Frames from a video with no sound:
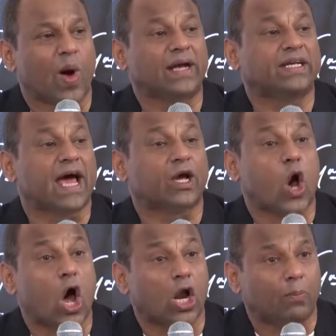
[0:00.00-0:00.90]
Why did I
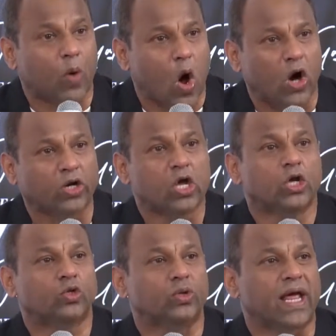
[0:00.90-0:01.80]
call upon
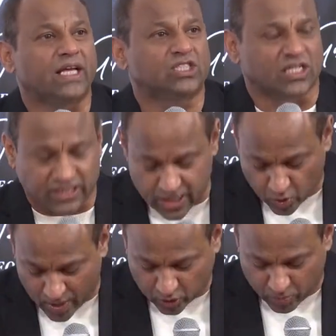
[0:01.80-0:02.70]
today Justin
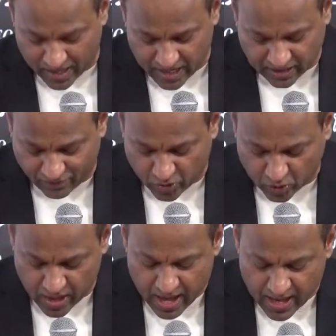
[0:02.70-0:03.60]
Quek to be interviewed?